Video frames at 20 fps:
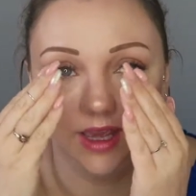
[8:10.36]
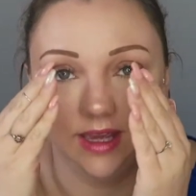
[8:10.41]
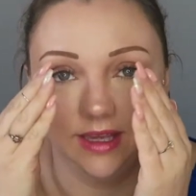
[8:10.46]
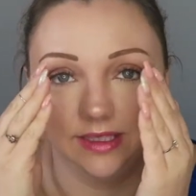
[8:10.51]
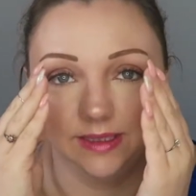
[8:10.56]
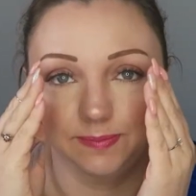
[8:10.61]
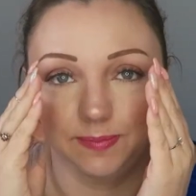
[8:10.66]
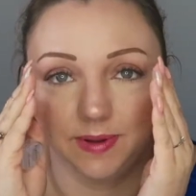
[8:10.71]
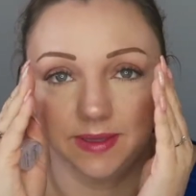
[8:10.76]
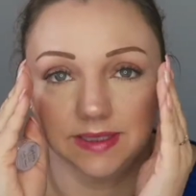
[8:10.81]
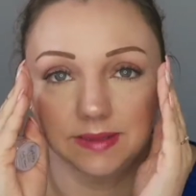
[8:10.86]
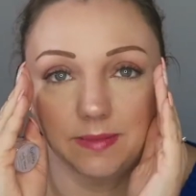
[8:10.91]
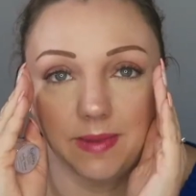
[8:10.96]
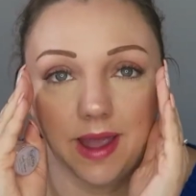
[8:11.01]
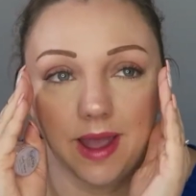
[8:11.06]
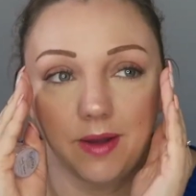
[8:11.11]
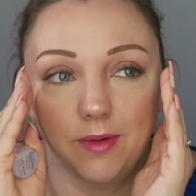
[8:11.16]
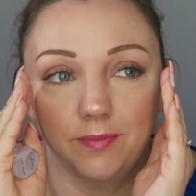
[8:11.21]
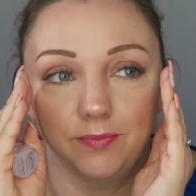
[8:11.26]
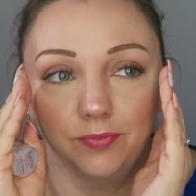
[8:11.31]
it spreads them
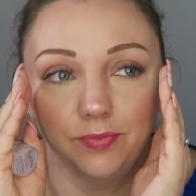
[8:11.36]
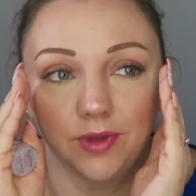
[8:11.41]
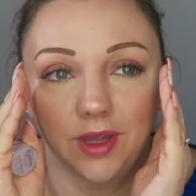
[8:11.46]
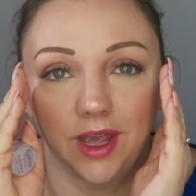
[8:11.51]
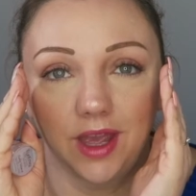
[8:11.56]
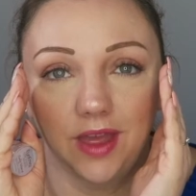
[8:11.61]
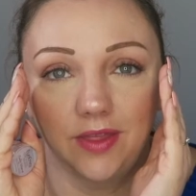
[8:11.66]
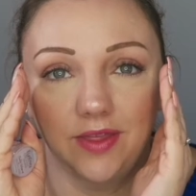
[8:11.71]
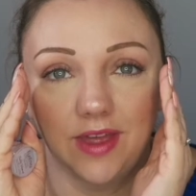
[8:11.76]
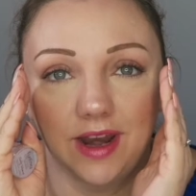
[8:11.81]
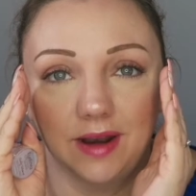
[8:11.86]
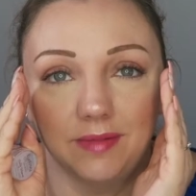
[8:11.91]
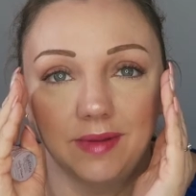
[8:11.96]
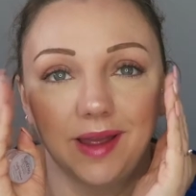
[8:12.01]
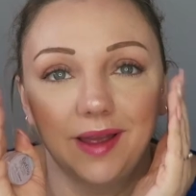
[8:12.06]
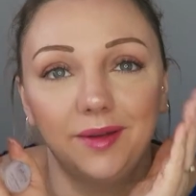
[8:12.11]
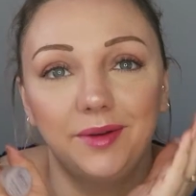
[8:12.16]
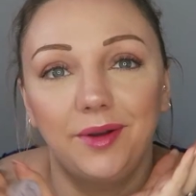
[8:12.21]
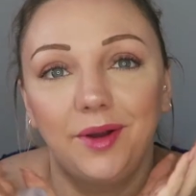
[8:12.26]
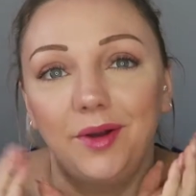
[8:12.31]
out. And then I'm
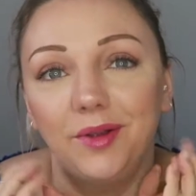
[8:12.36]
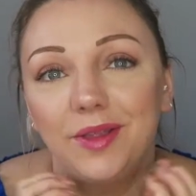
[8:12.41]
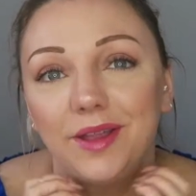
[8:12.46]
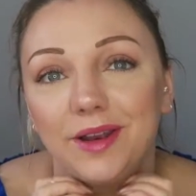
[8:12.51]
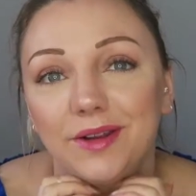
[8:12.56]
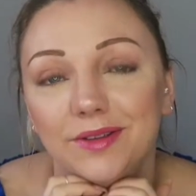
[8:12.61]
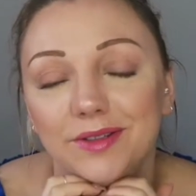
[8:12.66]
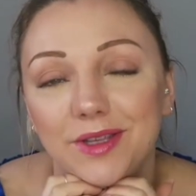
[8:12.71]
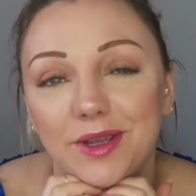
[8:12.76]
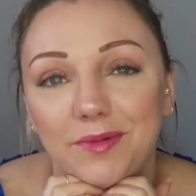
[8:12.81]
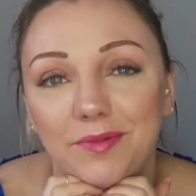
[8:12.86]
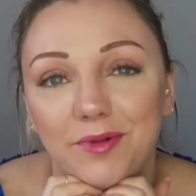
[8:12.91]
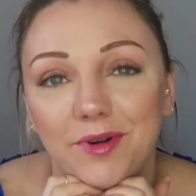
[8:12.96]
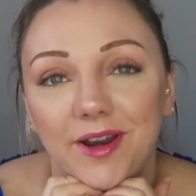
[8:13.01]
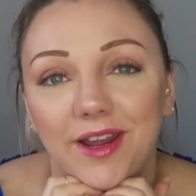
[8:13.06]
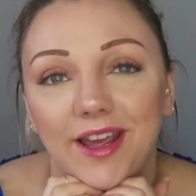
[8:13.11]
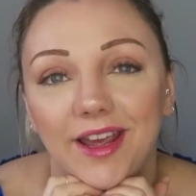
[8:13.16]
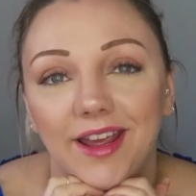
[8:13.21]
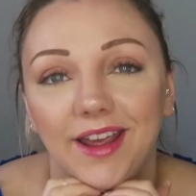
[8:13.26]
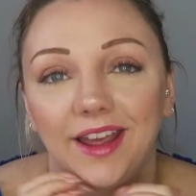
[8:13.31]
like, oh, they look so
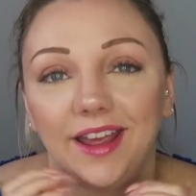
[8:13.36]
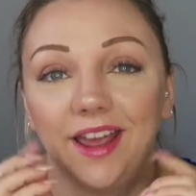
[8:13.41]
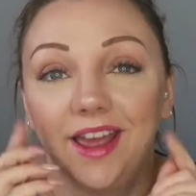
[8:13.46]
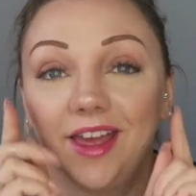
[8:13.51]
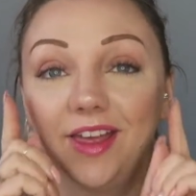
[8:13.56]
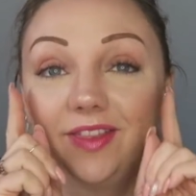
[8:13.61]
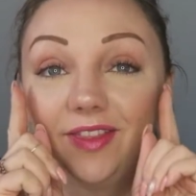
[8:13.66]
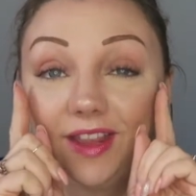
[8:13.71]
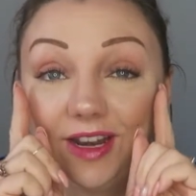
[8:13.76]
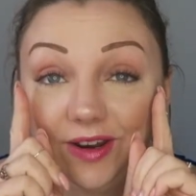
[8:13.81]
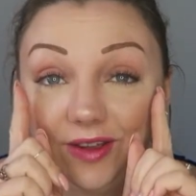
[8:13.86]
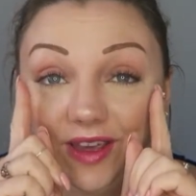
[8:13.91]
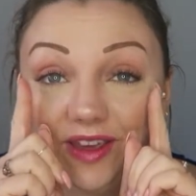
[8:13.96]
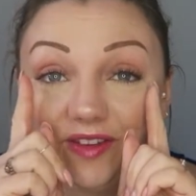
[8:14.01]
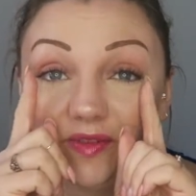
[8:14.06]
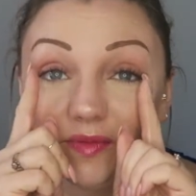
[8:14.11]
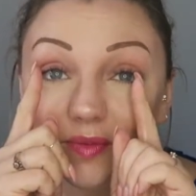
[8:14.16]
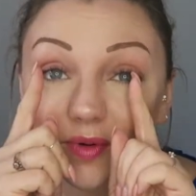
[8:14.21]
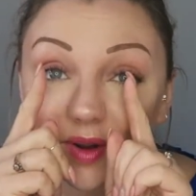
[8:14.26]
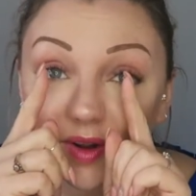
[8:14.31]
pretty. They'd look
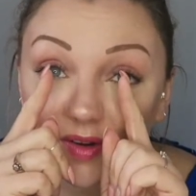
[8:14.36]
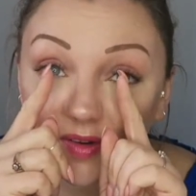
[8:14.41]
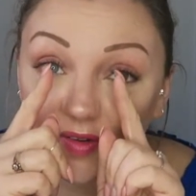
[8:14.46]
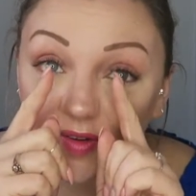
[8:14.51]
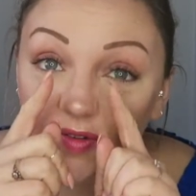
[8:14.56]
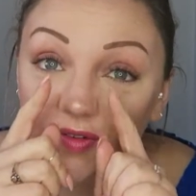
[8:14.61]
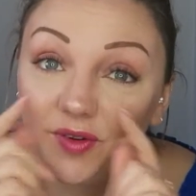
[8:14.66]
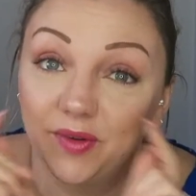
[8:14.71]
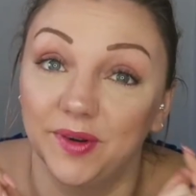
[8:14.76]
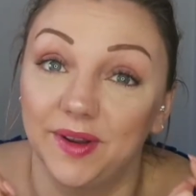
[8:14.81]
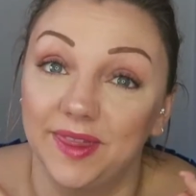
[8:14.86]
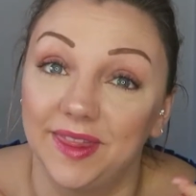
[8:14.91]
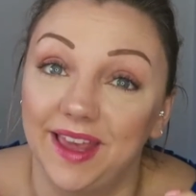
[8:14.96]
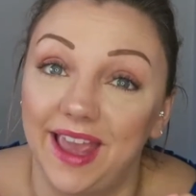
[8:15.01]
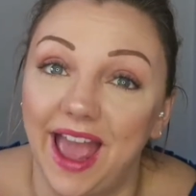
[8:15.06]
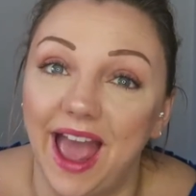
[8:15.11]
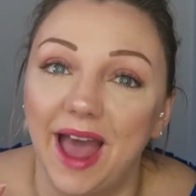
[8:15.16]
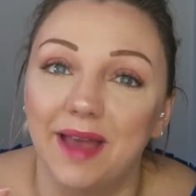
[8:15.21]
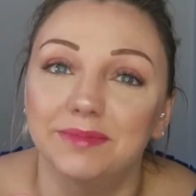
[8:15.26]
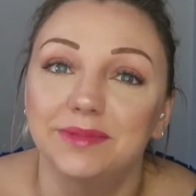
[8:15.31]
even prettier if I filled in the
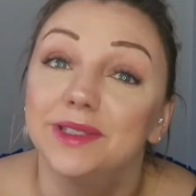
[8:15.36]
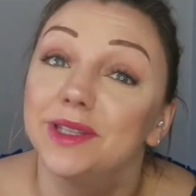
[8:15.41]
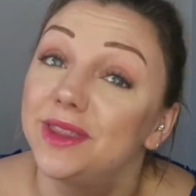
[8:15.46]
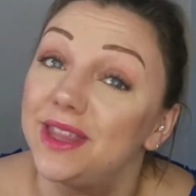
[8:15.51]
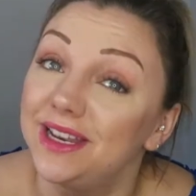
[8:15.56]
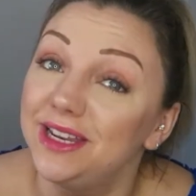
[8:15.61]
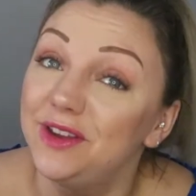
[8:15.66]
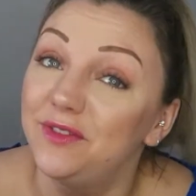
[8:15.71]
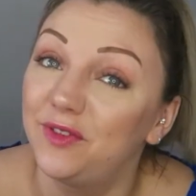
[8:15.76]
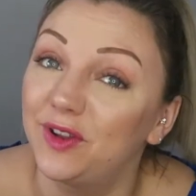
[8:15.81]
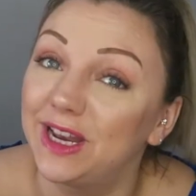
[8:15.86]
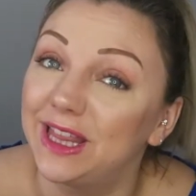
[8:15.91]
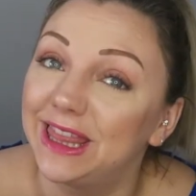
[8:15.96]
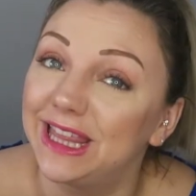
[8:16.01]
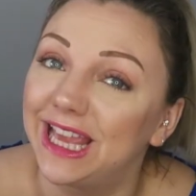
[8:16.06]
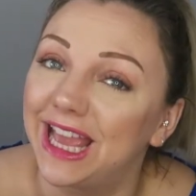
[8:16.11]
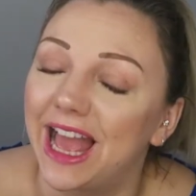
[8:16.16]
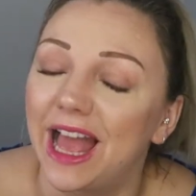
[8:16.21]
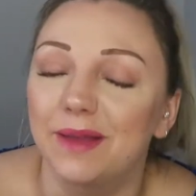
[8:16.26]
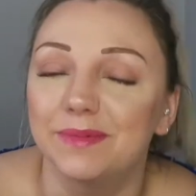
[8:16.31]
gaps. So then you fill in
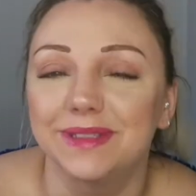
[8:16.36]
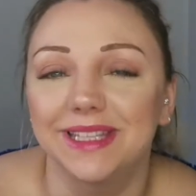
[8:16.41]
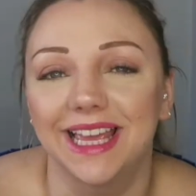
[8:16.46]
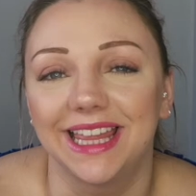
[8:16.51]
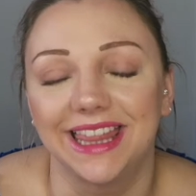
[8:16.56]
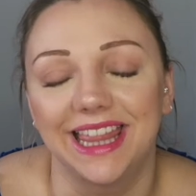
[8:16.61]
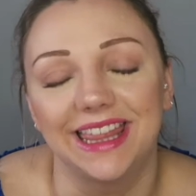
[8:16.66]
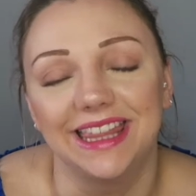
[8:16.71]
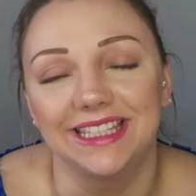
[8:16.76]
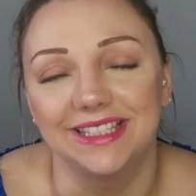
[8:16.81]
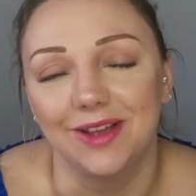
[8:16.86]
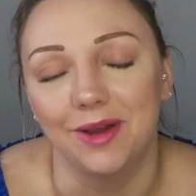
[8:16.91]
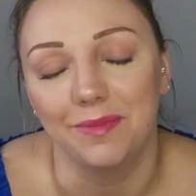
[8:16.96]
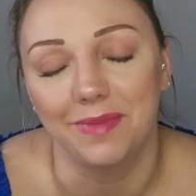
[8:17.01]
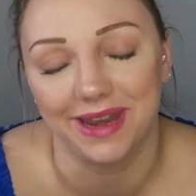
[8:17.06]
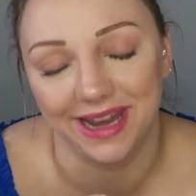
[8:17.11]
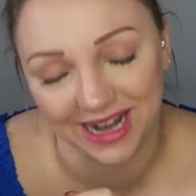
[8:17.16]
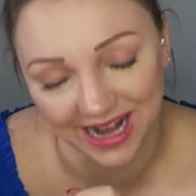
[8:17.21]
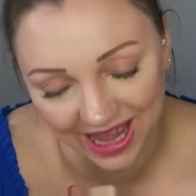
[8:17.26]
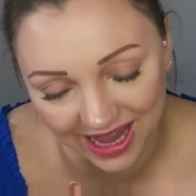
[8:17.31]
the gaps, and then there's not
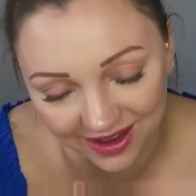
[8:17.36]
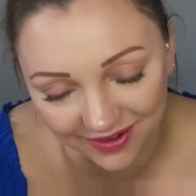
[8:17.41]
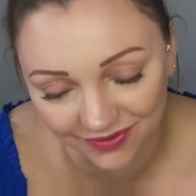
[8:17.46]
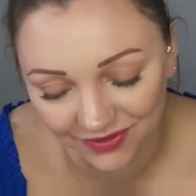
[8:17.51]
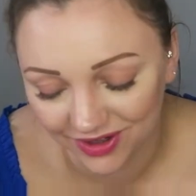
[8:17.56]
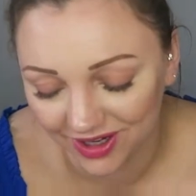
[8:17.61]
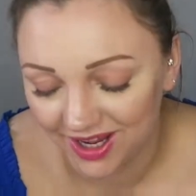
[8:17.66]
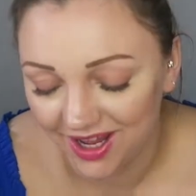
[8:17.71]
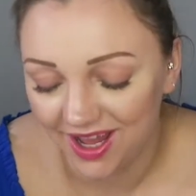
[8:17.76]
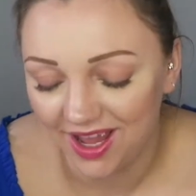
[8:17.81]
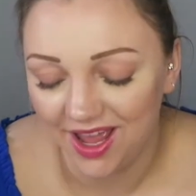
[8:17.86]
many left.